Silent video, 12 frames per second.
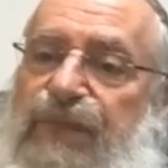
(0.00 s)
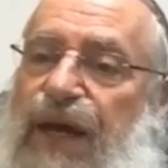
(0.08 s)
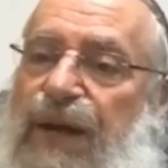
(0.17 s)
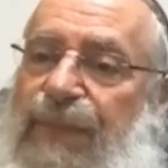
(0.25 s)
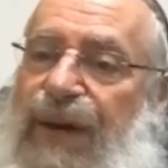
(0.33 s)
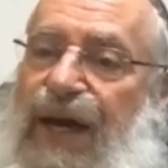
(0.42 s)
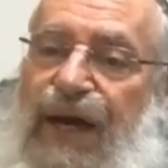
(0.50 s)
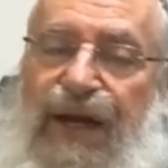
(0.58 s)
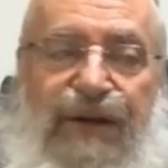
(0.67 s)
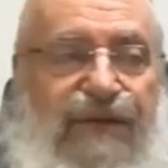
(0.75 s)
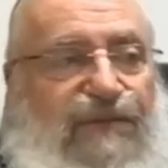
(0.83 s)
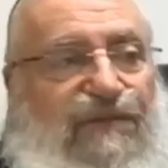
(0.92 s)
And
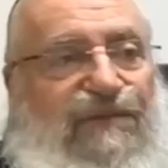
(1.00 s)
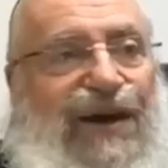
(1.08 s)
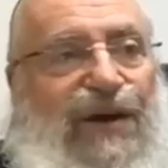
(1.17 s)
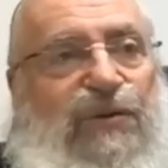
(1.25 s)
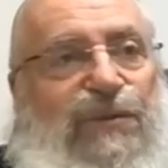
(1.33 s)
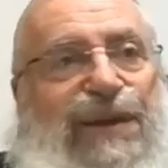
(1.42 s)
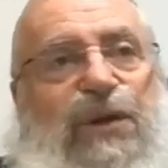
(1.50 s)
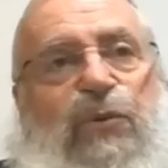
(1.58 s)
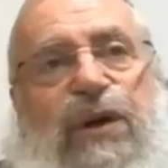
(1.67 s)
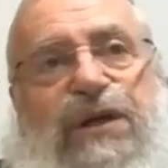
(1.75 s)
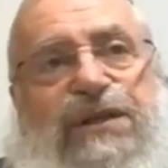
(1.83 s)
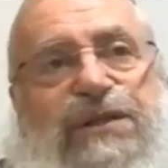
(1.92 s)
man found many
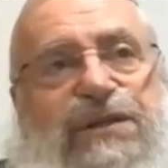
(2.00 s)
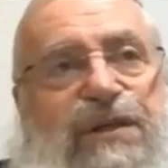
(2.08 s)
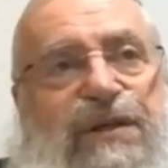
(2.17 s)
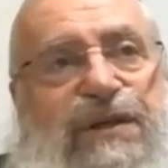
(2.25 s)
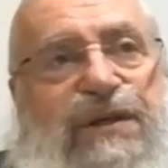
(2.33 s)
ways